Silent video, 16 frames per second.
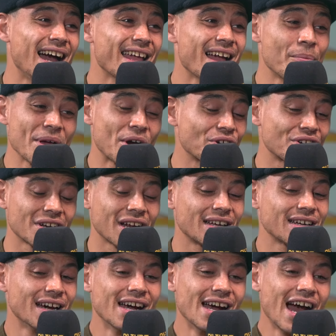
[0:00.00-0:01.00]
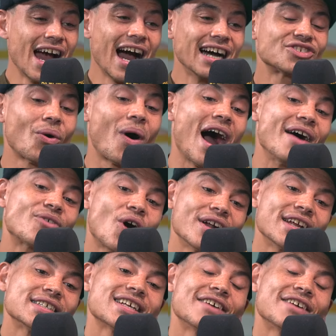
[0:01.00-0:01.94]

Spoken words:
We couldn't. So I've got this.